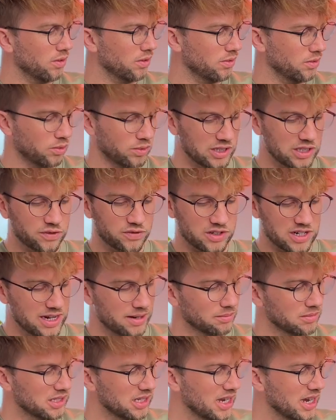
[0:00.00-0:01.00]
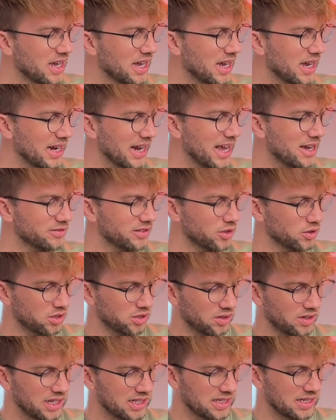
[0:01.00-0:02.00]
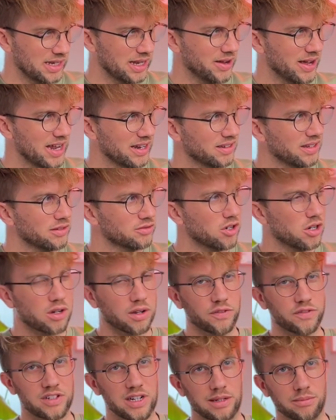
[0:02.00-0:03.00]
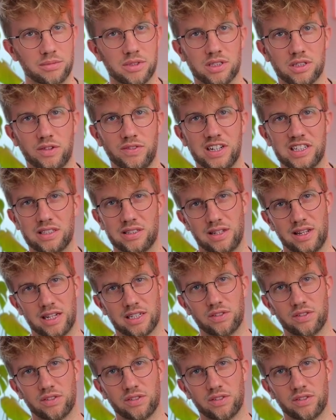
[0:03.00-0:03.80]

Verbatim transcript: all these frames and how we also tested out anti-rocker frames. So that's the next